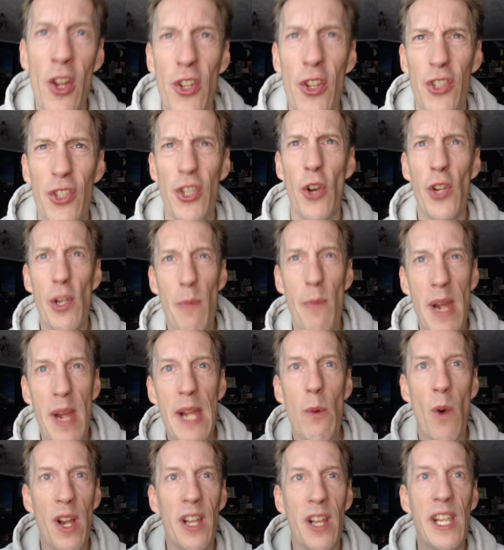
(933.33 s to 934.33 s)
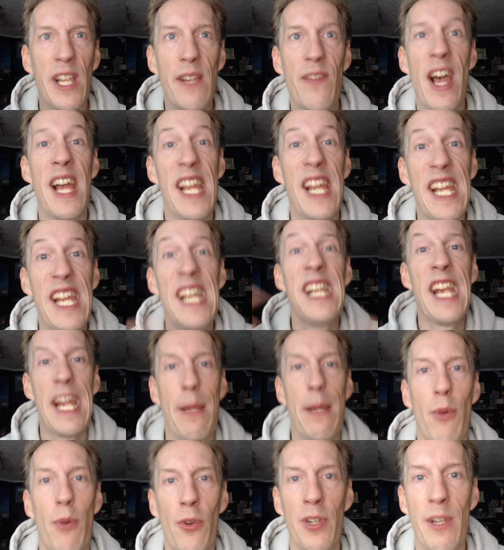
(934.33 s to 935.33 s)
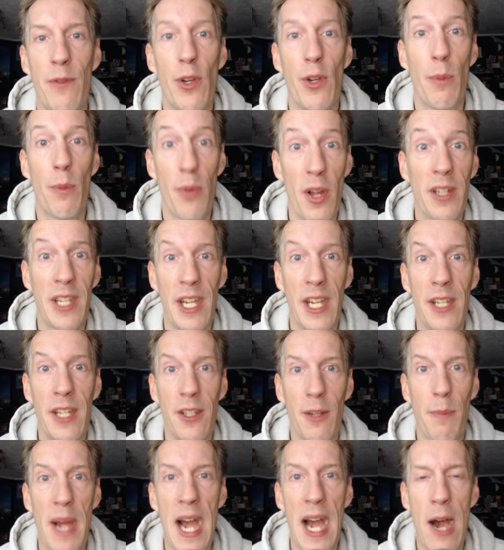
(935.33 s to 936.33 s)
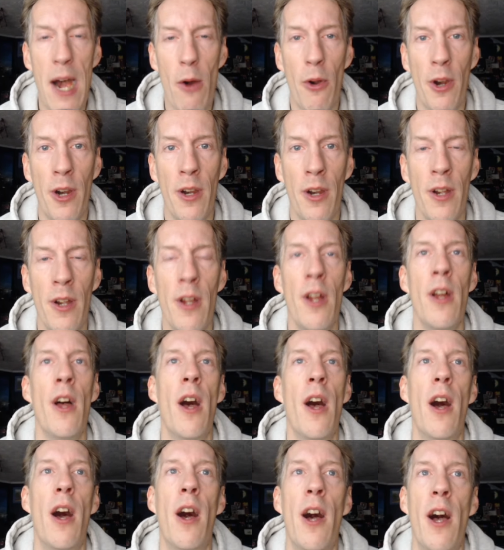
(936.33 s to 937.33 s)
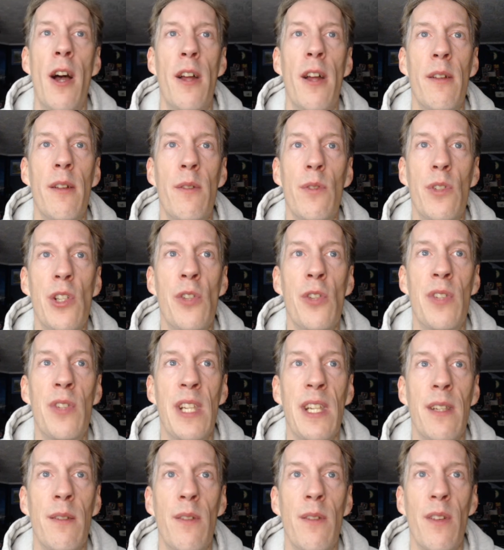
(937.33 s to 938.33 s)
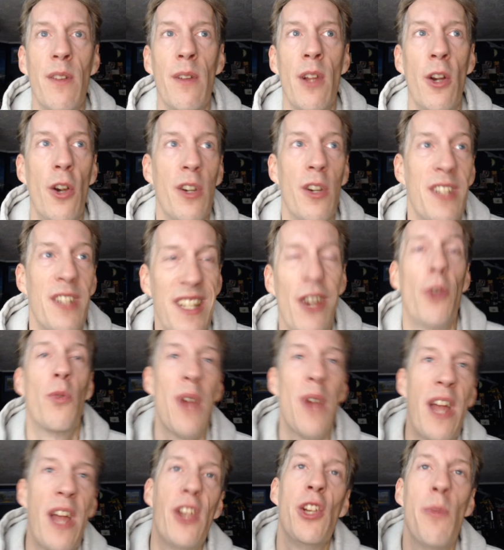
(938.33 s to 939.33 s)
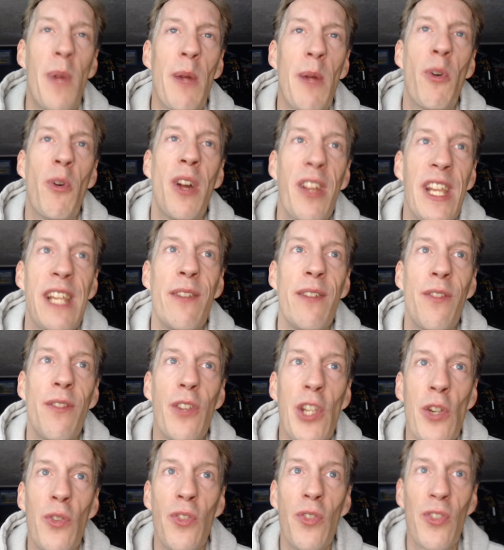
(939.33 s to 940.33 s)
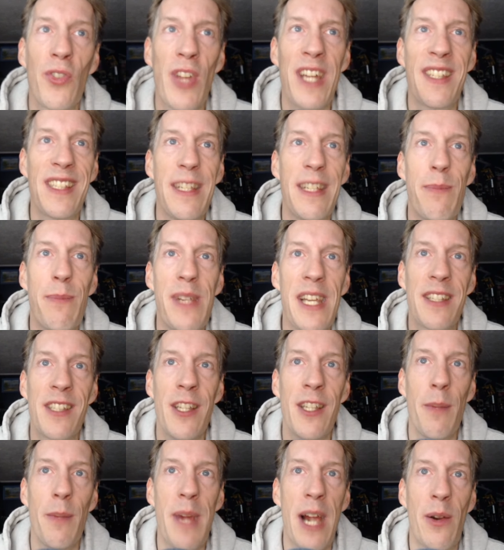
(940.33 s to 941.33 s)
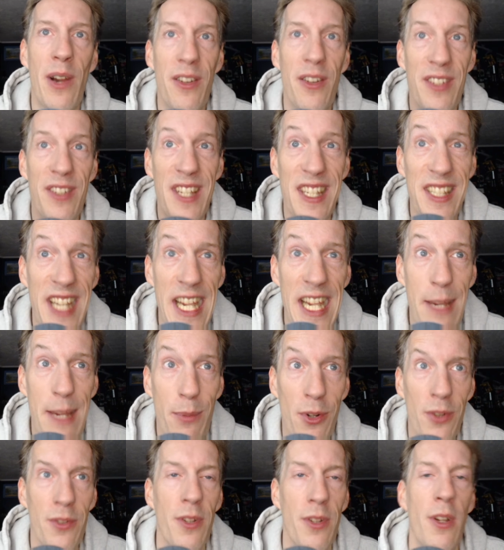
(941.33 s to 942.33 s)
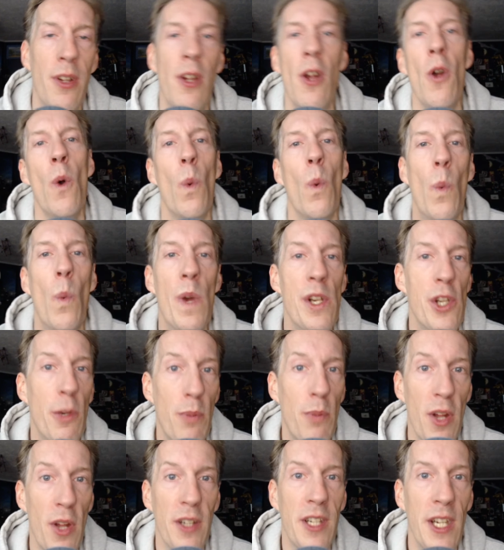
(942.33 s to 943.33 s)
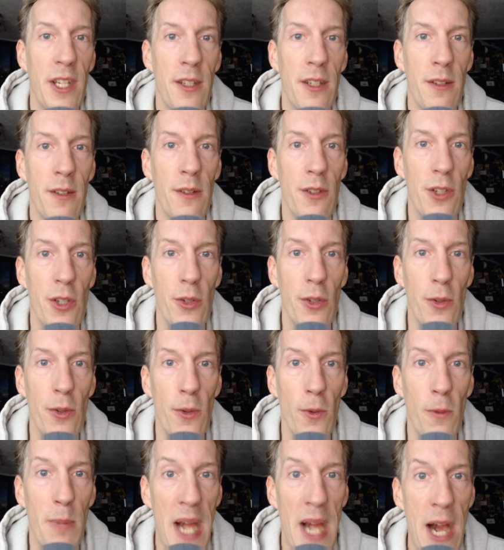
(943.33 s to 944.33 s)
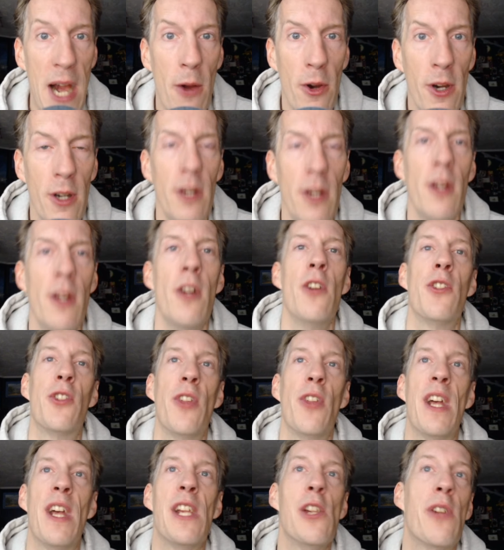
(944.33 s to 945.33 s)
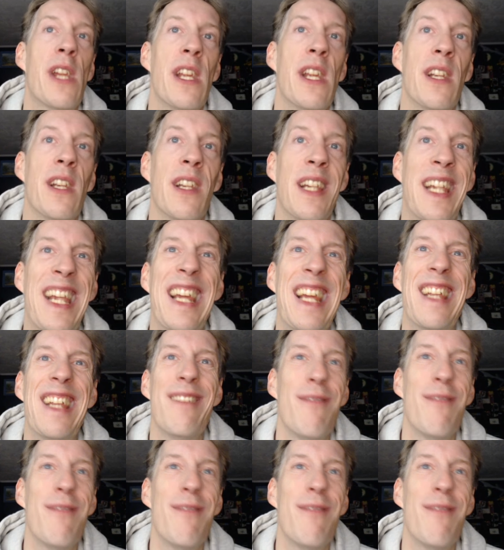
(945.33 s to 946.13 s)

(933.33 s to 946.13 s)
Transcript: So you may want to leave that enabled if you're plugged into power, or rather, you may want to use less CPS in the background disabled when you're plugged in to power, so that you can get